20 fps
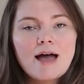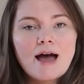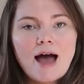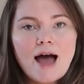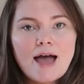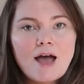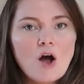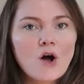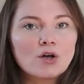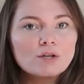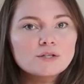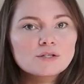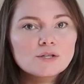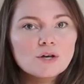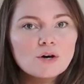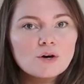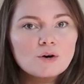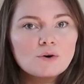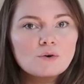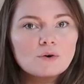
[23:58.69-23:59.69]
I
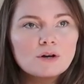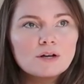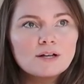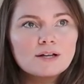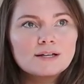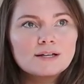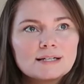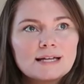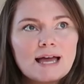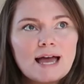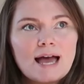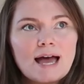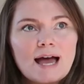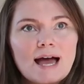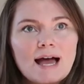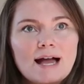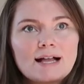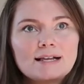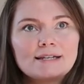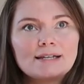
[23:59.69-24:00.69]
also
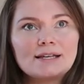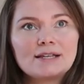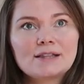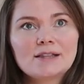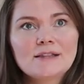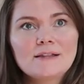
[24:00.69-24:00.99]
had,